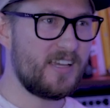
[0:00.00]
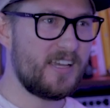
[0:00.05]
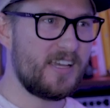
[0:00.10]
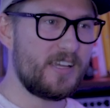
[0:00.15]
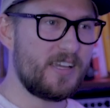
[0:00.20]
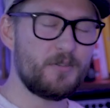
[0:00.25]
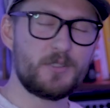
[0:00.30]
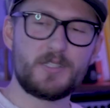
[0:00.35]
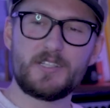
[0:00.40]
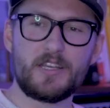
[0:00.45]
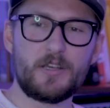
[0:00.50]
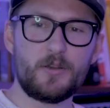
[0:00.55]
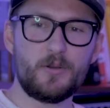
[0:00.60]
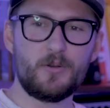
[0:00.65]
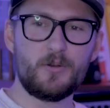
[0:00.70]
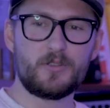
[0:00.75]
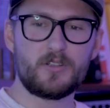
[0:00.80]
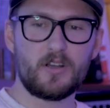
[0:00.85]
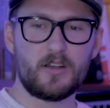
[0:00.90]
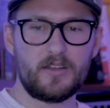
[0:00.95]
He was
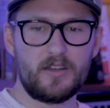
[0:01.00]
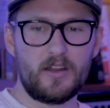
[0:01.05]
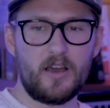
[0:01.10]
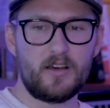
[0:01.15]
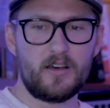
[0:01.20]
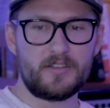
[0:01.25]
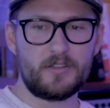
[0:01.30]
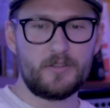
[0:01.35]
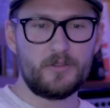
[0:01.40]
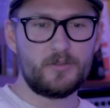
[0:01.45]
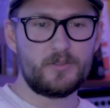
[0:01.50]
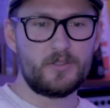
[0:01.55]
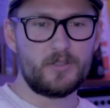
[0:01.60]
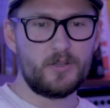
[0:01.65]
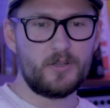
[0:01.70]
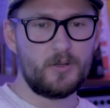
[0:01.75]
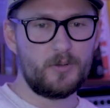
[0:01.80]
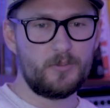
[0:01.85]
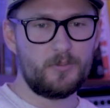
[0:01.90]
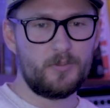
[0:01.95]
huge on
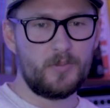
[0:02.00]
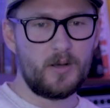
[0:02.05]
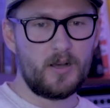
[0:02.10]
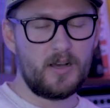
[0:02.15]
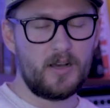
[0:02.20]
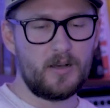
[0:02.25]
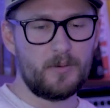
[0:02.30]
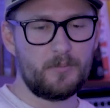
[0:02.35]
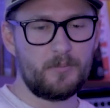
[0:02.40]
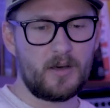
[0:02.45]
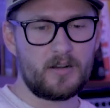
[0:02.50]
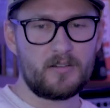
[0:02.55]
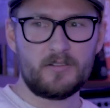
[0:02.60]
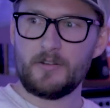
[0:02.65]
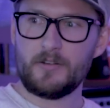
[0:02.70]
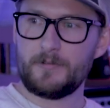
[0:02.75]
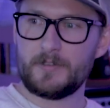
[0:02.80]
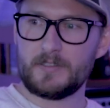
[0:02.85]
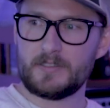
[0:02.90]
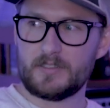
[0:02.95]
YouTube. I don't
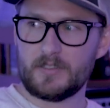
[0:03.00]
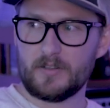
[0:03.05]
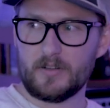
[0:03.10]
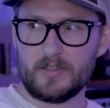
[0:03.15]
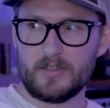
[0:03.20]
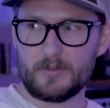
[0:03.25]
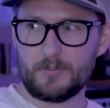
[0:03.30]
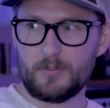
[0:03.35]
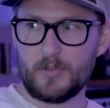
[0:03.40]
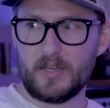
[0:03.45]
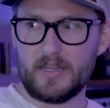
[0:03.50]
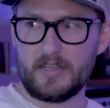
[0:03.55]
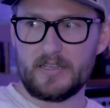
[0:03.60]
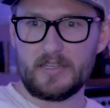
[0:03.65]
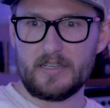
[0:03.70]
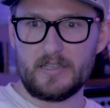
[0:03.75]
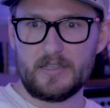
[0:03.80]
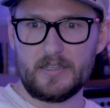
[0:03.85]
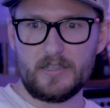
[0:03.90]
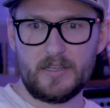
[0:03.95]
know if he still is, but
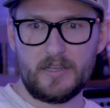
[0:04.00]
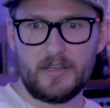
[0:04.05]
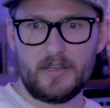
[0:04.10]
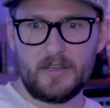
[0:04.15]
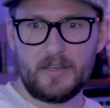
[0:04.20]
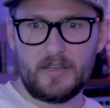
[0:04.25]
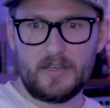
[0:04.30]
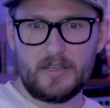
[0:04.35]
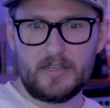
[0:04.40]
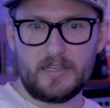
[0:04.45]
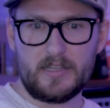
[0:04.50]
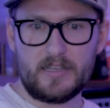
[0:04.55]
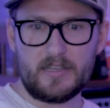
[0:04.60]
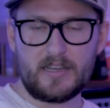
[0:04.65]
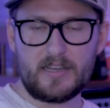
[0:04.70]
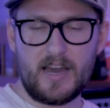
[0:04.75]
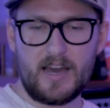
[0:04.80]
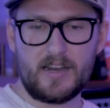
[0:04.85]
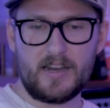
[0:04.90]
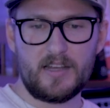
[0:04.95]
he
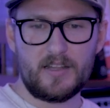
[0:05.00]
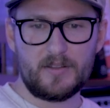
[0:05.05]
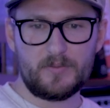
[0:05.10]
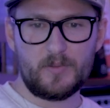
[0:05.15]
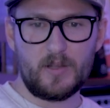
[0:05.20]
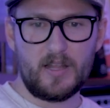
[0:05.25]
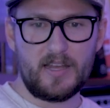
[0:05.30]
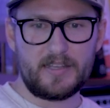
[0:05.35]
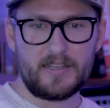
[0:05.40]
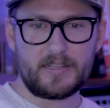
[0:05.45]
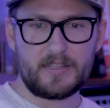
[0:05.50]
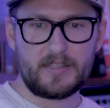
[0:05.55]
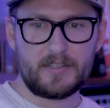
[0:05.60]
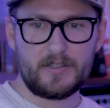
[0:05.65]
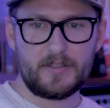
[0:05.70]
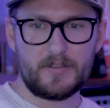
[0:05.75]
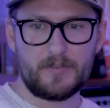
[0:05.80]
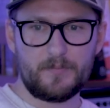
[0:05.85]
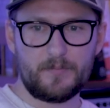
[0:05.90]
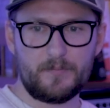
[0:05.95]
kind of like
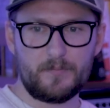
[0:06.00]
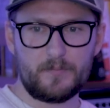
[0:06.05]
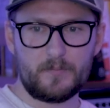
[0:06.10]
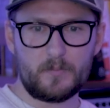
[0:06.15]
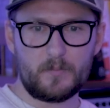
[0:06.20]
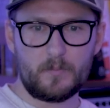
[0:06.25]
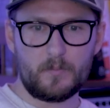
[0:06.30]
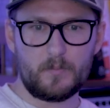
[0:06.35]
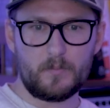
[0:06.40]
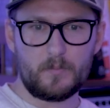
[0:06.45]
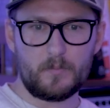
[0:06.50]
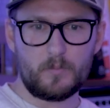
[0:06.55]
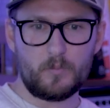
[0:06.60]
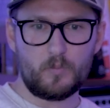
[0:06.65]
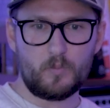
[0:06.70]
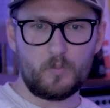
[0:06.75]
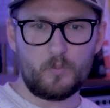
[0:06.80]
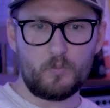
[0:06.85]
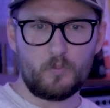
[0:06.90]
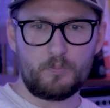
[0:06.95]

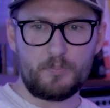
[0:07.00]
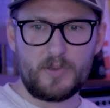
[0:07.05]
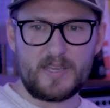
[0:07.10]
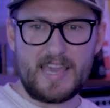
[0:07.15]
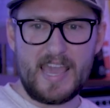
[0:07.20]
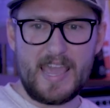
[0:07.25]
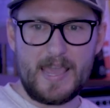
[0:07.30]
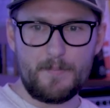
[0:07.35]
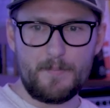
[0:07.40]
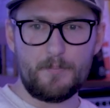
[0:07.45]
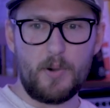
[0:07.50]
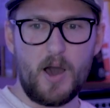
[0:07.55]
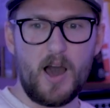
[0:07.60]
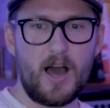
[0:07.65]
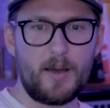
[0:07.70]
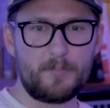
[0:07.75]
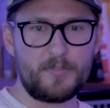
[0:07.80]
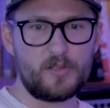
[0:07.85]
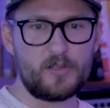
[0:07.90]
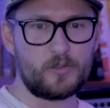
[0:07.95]
became
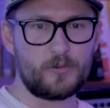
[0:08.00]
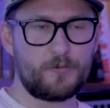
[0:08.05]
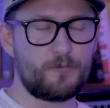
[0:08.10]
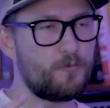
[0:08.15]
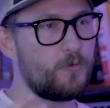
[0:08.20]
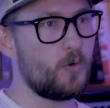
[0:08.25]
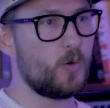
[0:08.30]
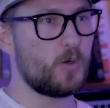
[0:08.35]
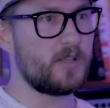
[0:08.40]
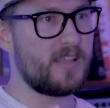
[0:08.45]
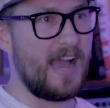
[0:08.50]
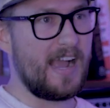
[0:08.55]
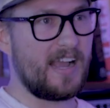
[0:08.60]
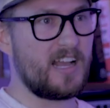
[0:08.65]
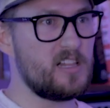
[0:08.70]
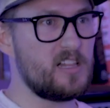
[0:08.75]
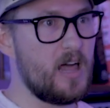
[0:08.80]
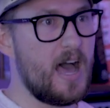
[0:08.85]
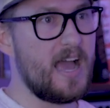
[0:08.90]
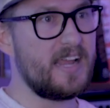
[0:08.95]
popular for that
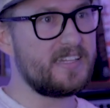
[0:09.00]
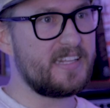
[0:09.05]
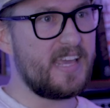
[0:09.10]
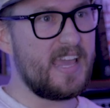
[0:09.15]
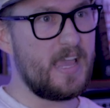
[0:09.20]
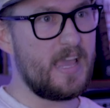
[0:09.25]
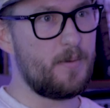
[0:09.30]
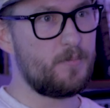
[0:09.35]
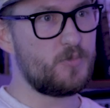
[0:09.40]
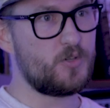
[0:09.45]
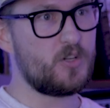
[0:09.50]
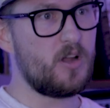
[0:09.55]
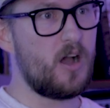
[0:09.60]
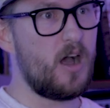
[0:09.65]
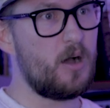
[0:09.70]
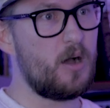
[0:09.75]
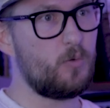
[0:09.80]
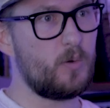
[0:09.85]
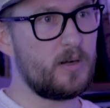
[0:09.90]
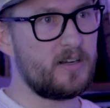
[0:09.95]
glide cam
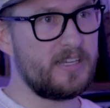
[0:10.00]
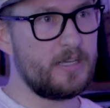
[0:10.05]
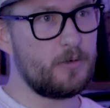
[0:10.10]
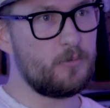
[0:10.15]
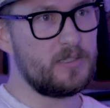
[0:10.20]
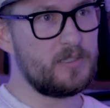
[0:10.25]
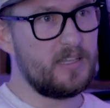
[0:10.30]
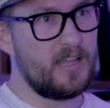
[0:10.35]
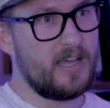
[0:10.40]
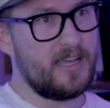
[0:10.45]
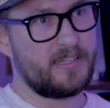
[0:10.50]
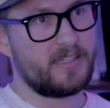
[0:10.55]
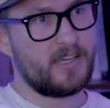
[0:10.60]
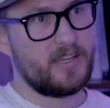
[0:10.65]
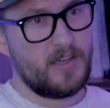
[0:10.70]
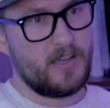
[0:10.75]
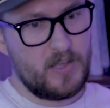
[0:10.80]
shot where he would like